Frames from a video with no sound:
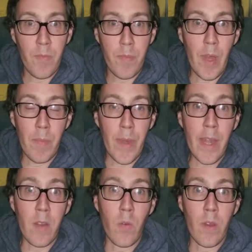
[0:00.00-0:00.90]
I
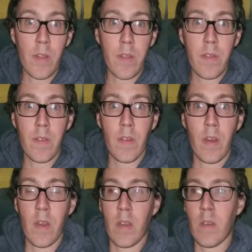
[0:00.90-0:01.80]
battle with
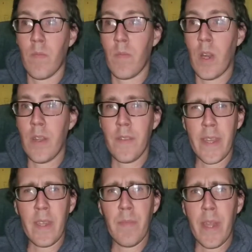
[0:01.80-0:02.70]
on a
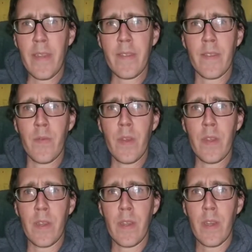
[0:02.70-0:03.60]
daily basis,
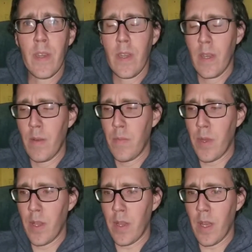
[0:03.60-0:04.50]
really.
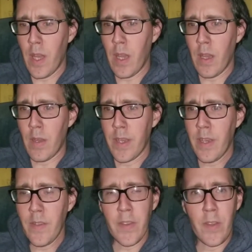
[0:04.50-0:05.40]
But
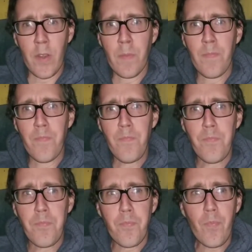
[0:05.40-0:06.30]
years ago,
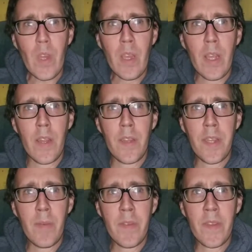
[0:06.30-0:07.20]
the
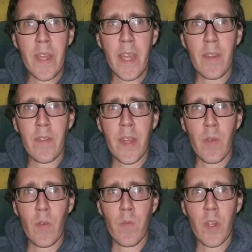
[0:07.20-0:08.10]
demons I had, they
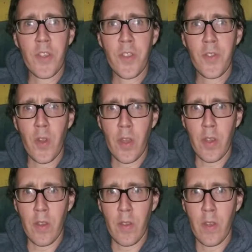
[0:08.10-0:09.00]
were much
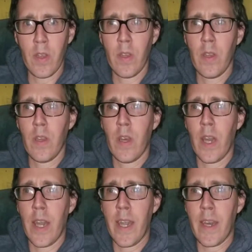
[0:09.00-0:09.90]
stronger.
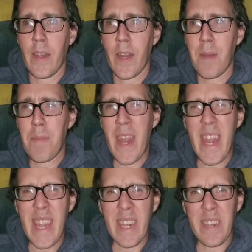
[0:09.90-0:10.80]
I had a lot of
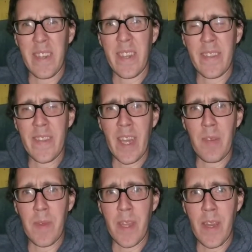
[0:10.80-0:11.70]
pain inside
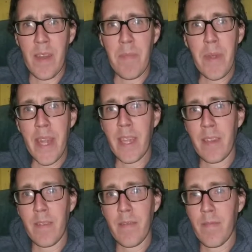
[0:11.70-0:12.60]
me, and that pain,